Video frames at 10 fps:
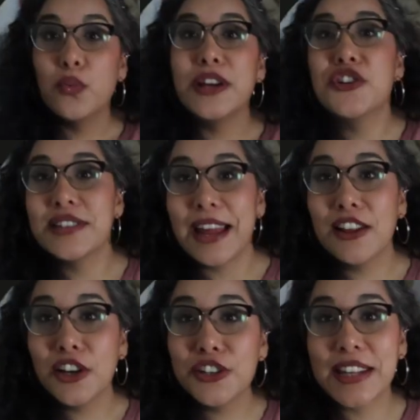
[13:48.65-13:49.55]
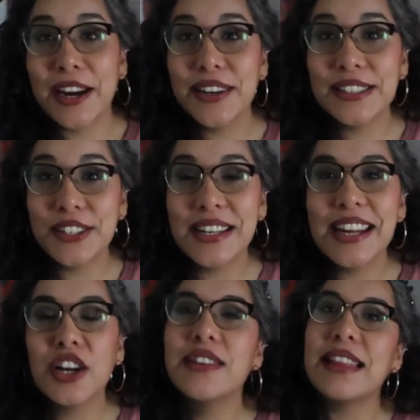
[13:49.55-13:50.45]
Rachel Zegler's character
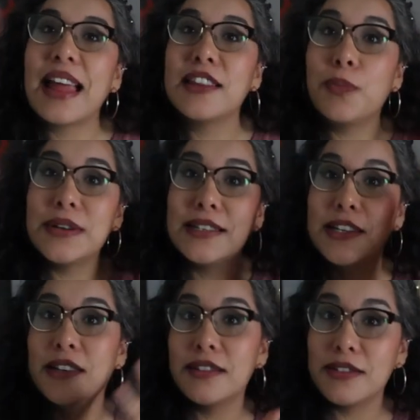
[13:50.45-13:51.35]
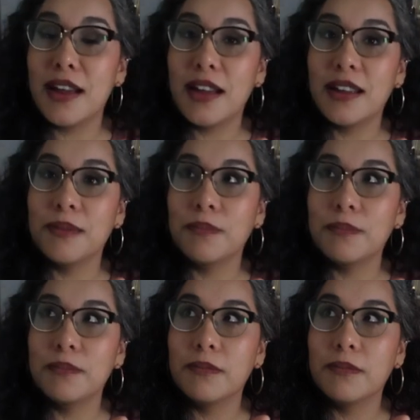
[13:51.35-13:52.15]
here that that's president um